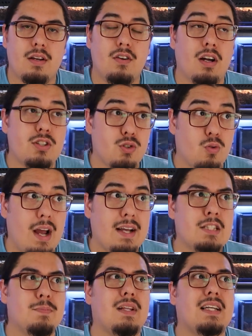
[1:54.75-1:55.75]
not
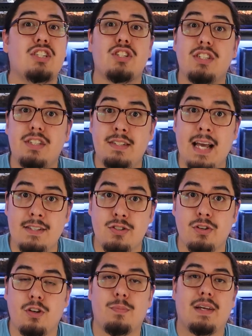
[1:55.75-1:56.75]
dragons, but like just
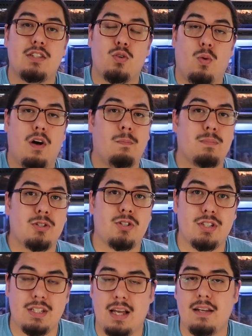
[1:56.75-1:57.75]
desert. It'll be like
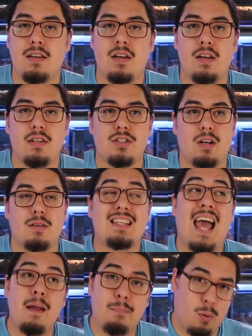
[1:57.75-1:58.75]
12%, so a
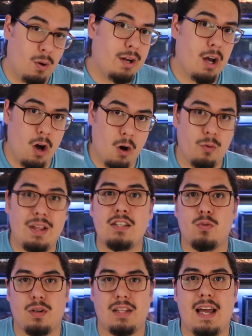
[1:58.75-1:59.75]
10.0,
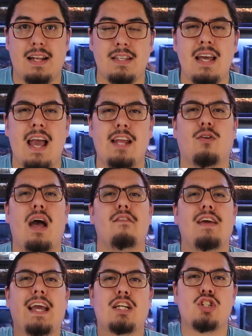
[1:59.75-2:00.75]
that's what that is. And you'll
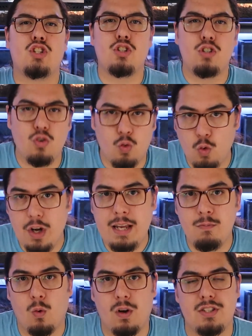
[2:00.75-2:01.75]
have
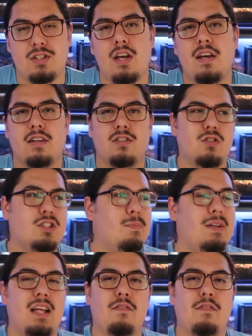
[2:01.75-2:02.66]
extreme ones. Those can be